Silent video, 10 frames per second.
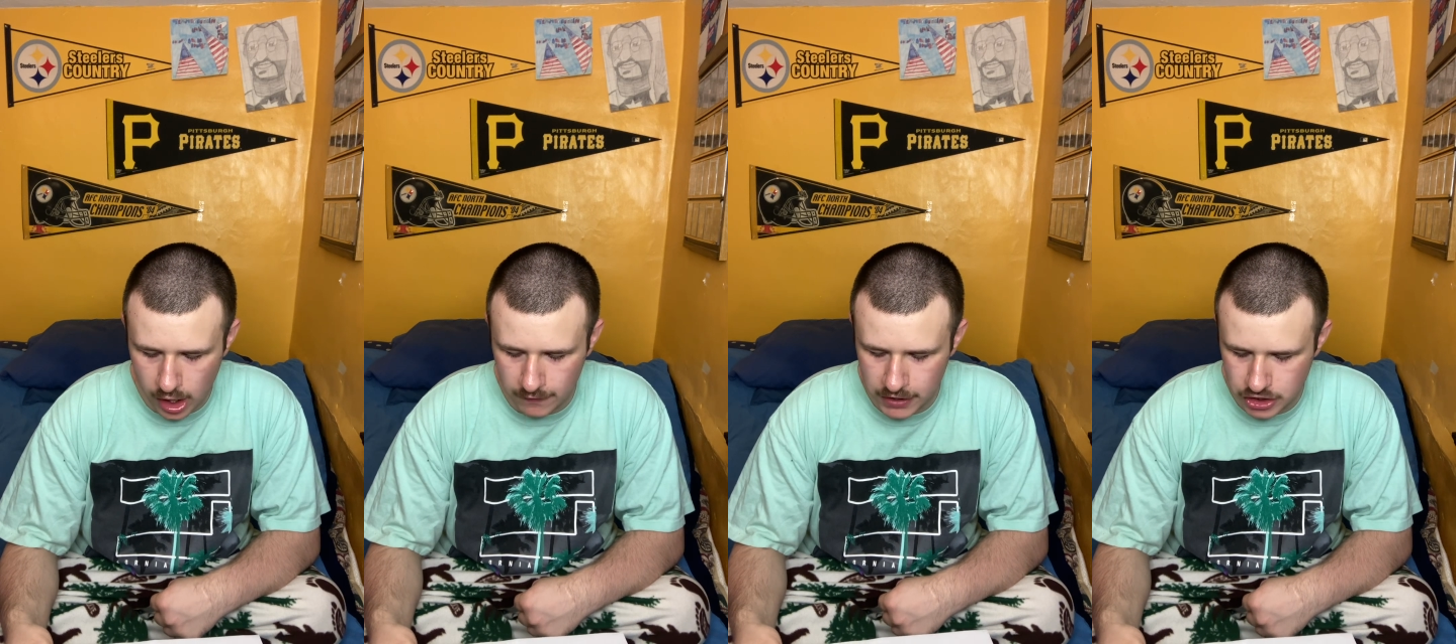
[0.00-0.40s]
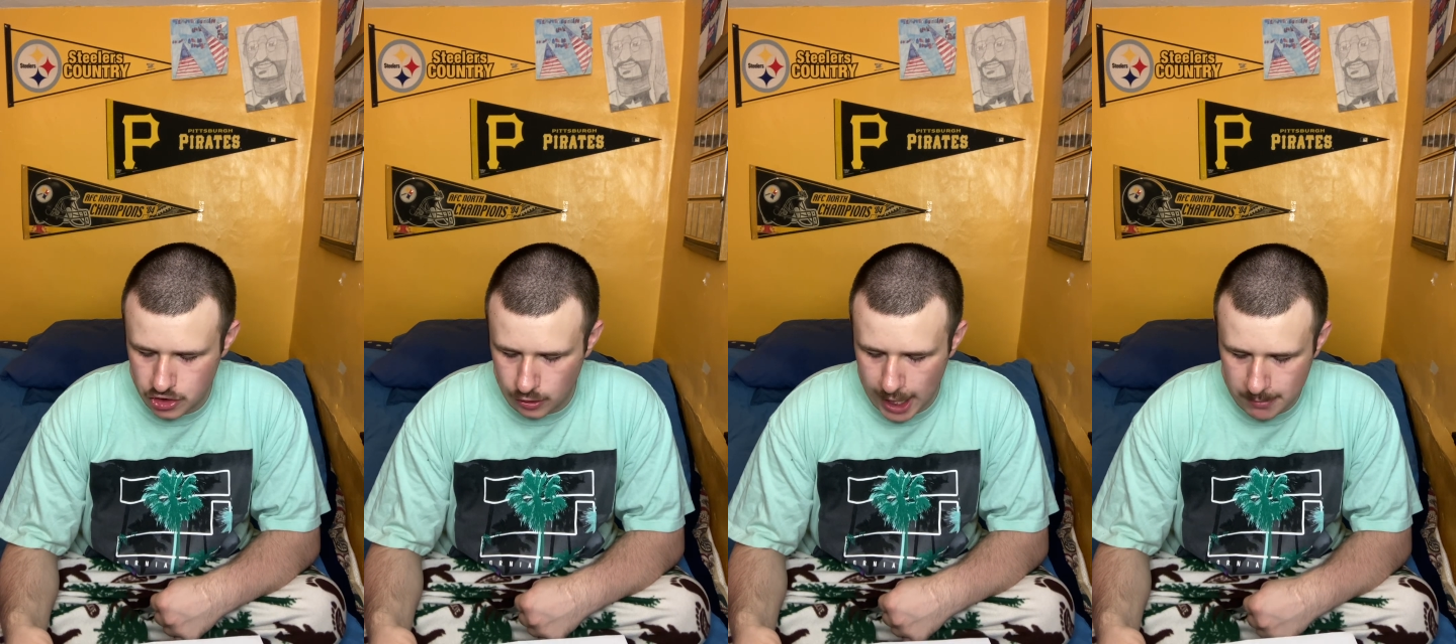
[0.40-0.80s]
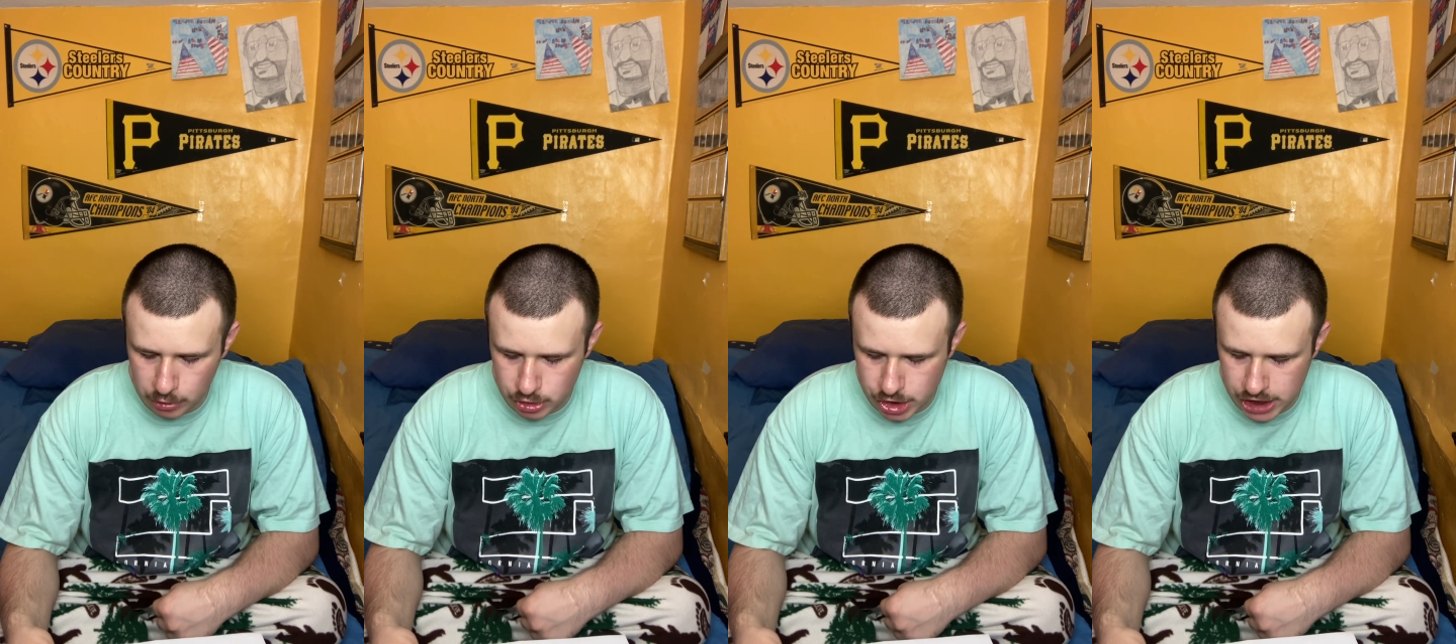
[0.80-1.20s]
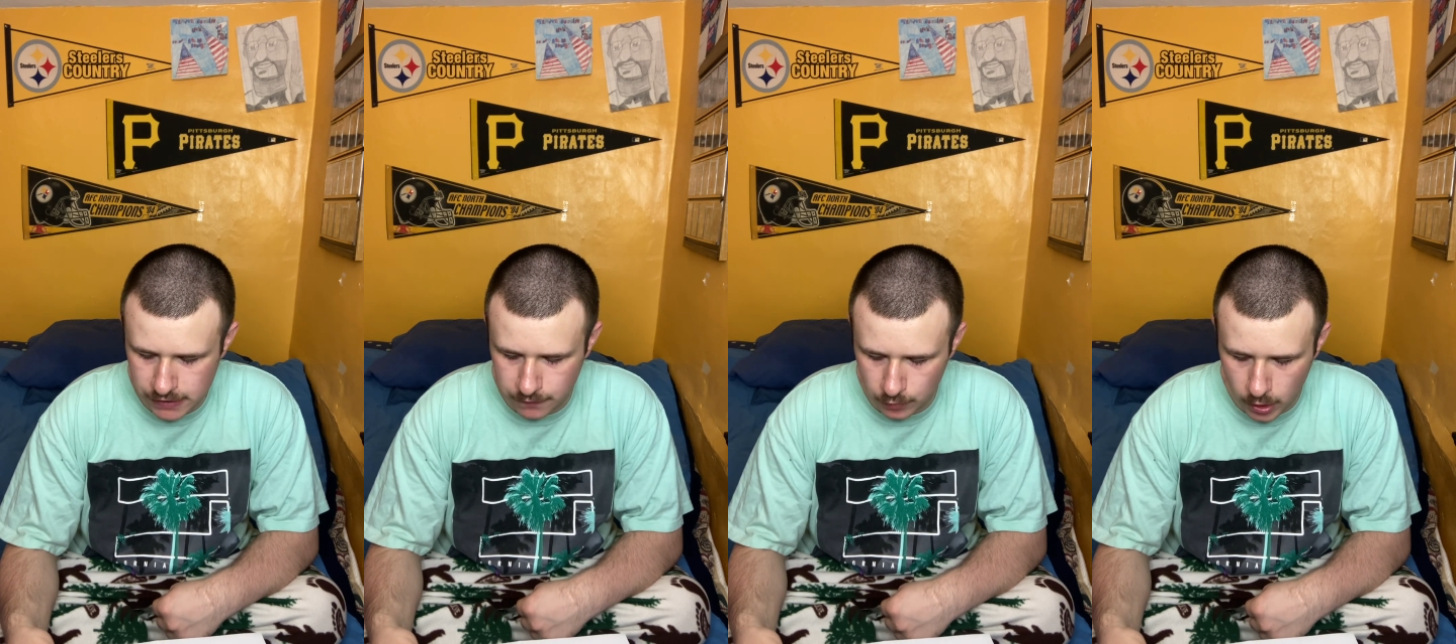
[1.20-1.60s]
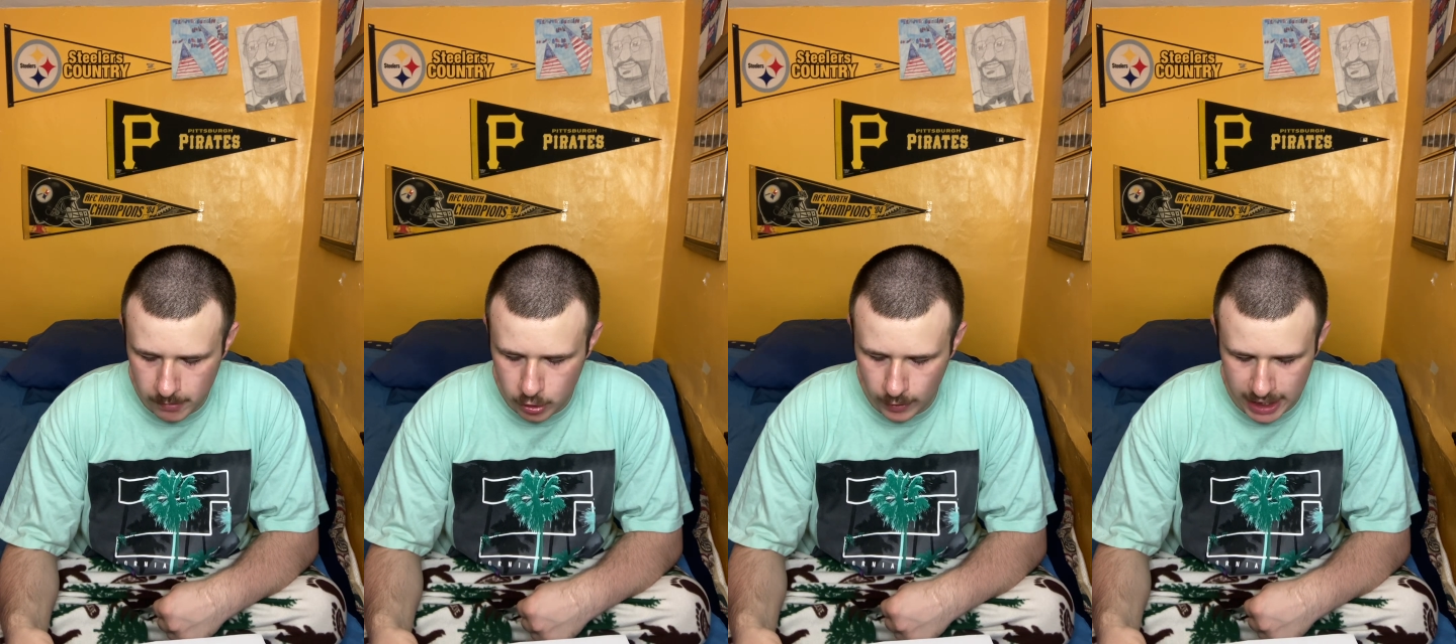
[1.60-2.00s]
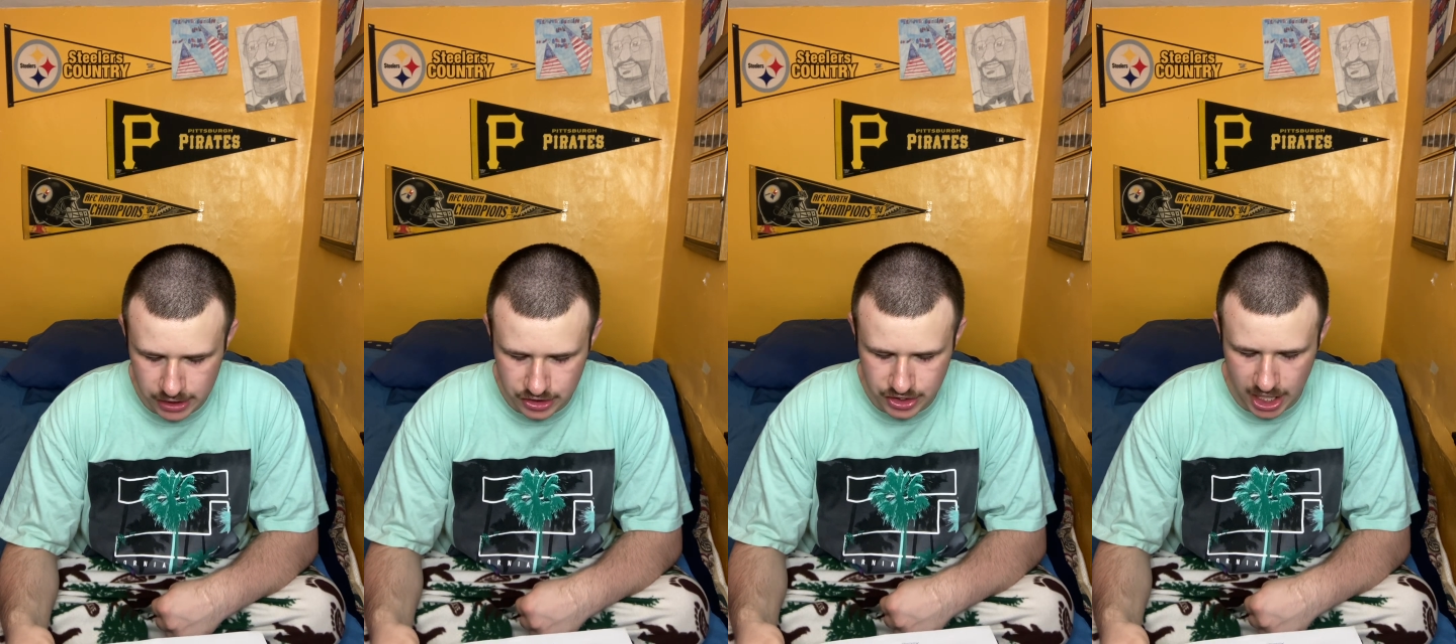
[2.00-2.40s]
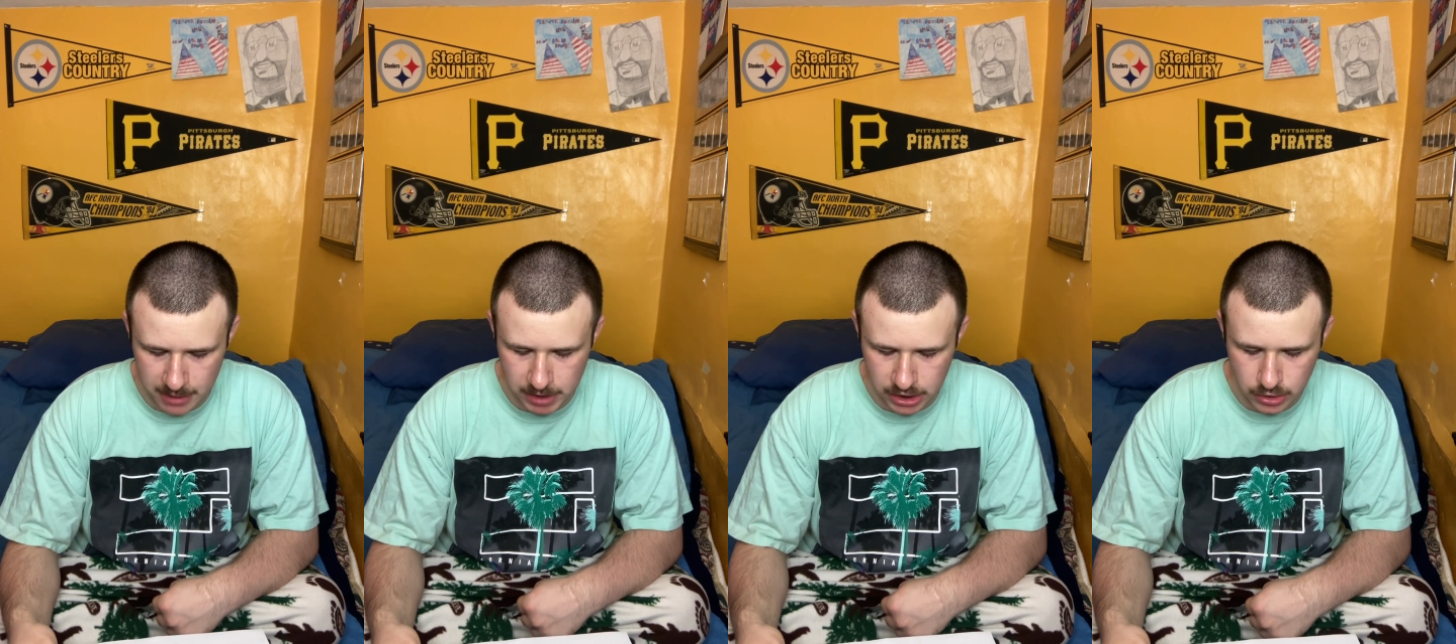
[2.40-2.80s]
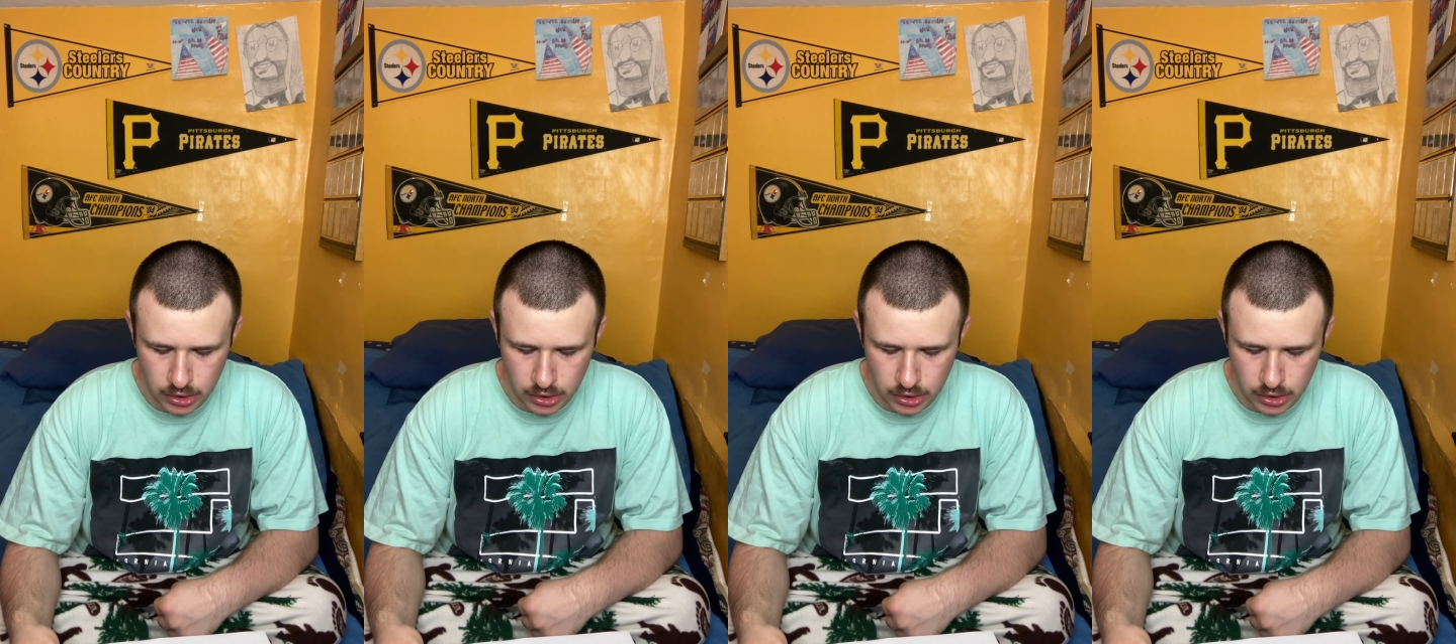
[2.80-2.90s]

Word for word: of the tribal chief Roman Reigns segment.